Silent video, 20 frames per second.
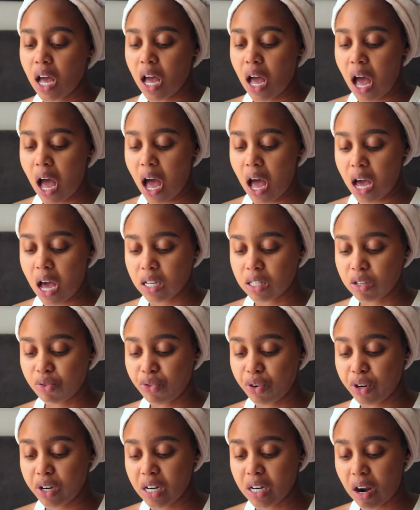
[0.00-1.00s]
It's a
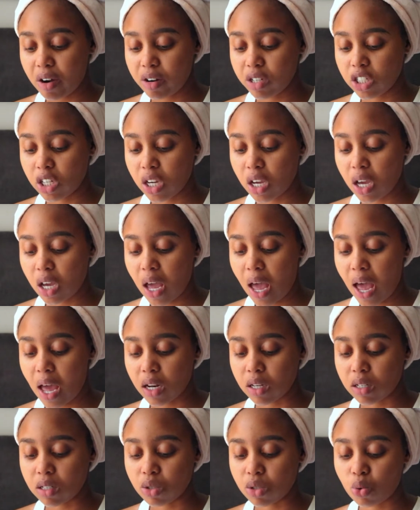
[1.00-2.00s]
very nourishing
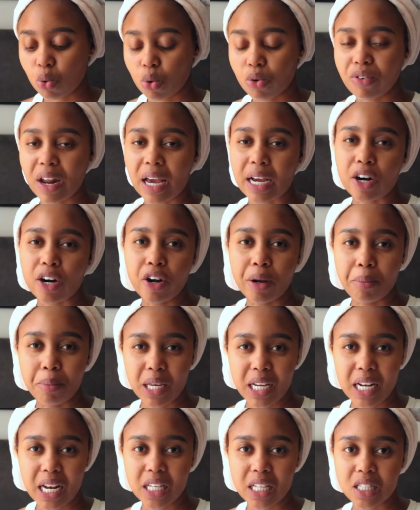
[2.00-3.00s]
and sort of like creamy
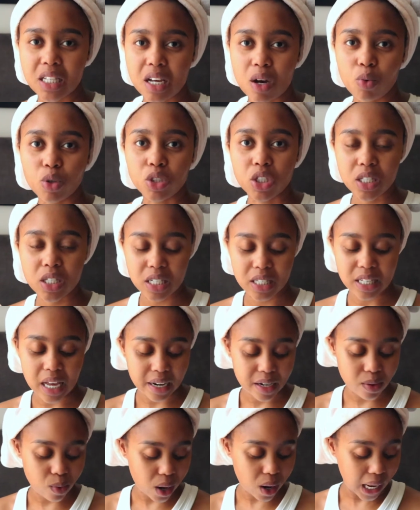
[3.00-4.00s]
cleanser, which is
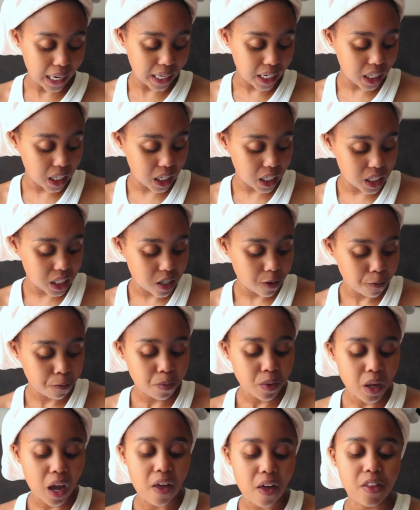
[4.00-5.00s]
exactly what I need.
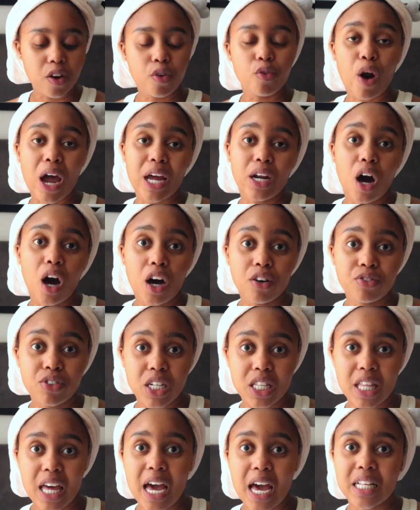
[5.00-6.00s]
And then right
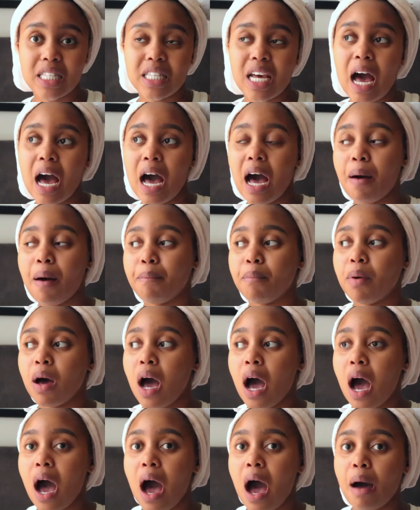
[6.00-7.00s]
after that,
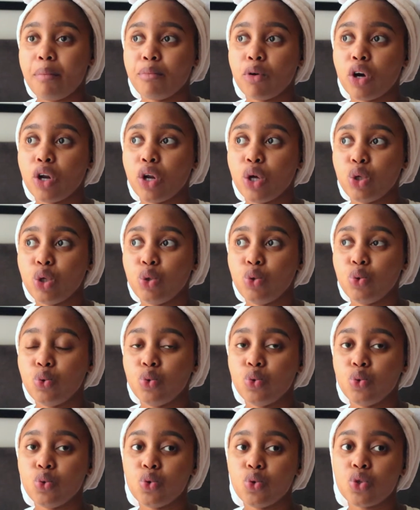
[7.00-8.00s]
I'm gonna
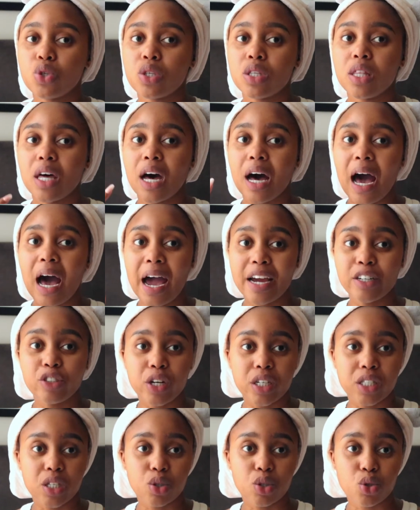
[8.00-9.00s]
use the
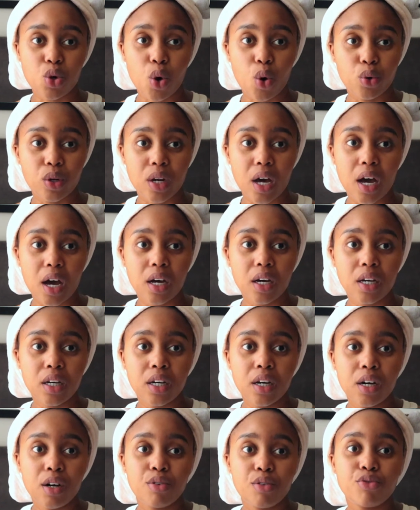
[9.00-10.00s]
hydrating toner
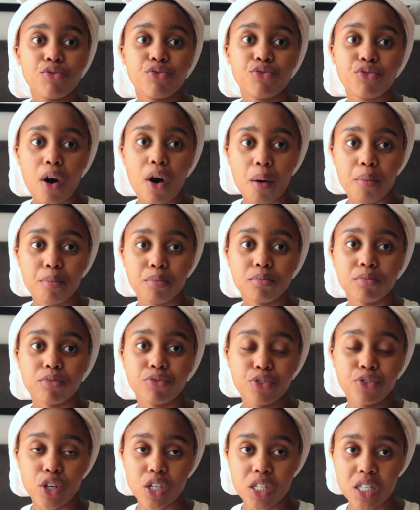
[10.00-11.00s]
from
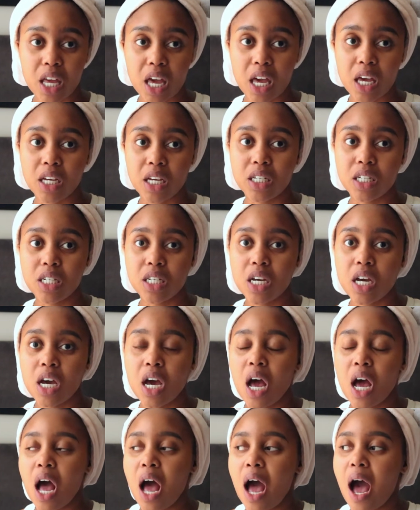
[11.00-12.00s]
First Aid,
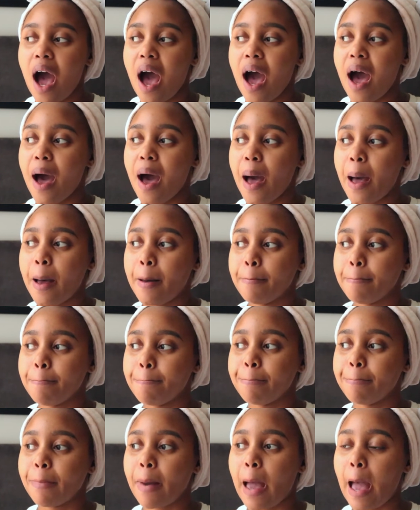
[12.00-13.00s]

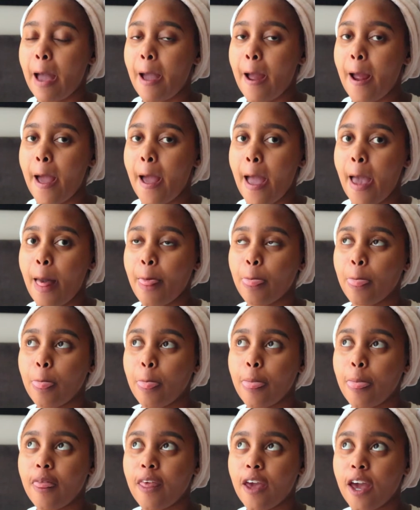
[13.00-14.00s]
and
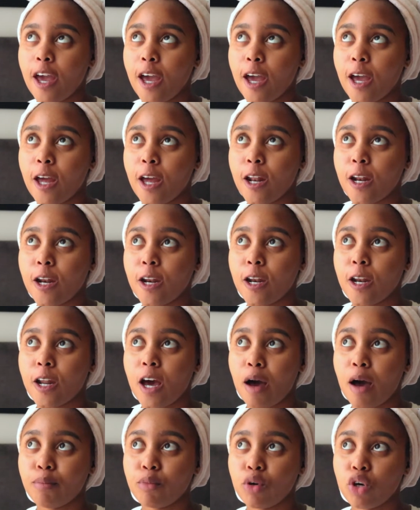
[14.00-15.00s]
then
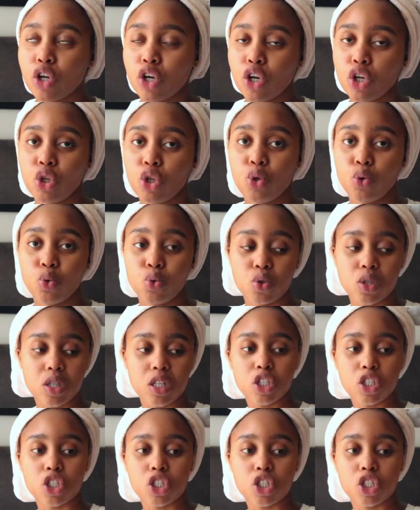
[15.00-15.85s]
I'm gonna use this